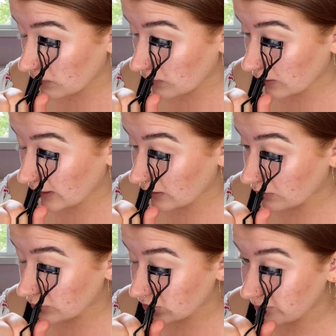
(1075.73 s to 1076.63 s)
And I
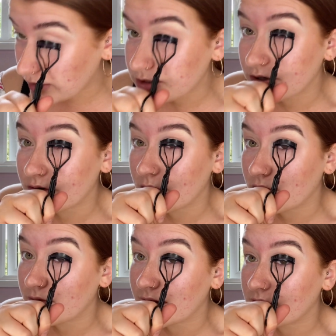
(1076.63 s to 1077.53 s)
just make sure you're going
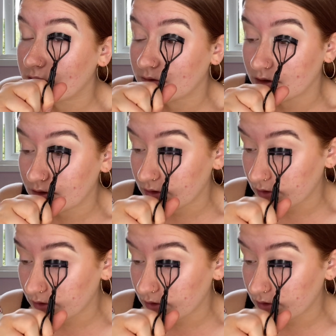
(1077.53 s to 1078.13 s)
right to the root.